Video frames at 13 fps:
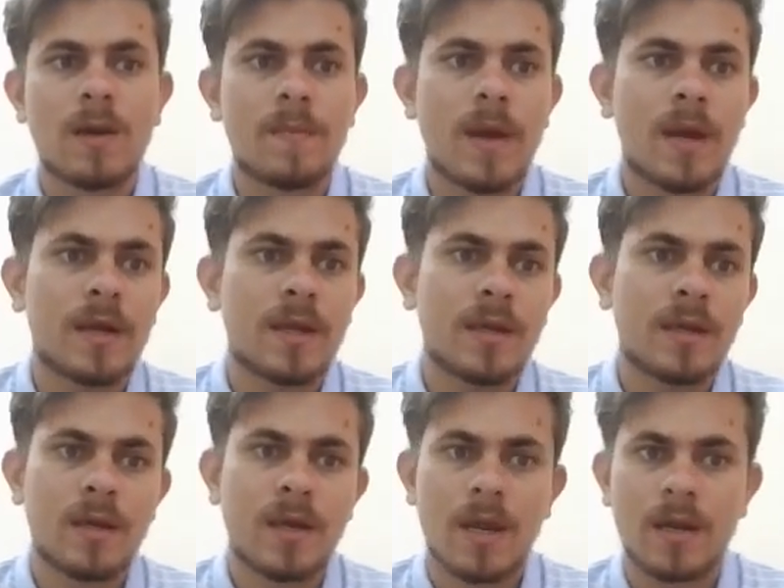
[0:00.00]

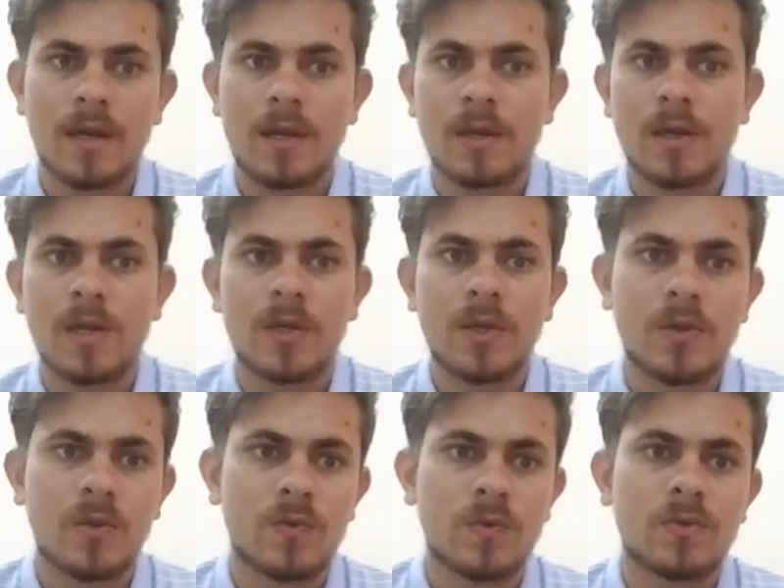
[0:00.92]
Betty Annie
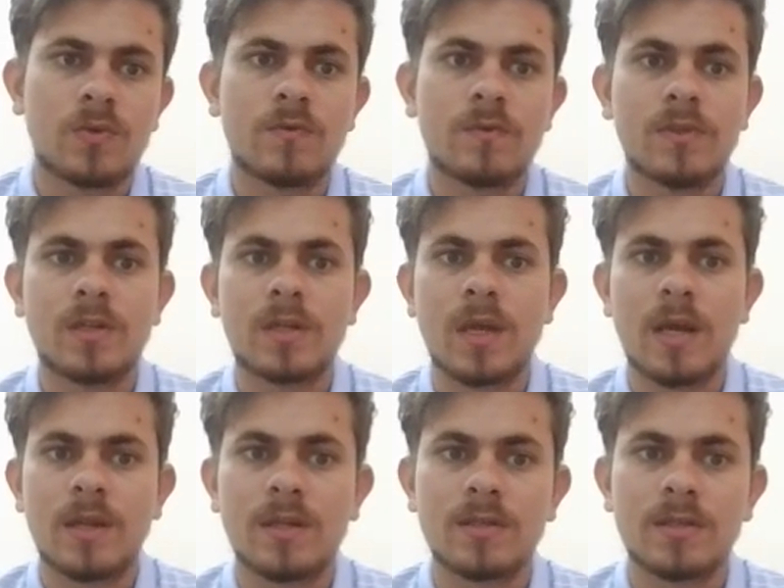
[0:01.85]
continues to visit
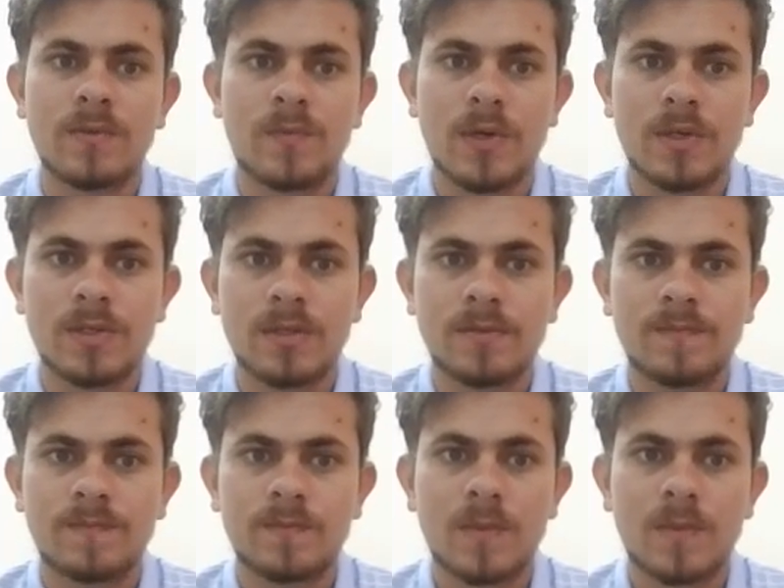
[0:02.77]
Kenny in prison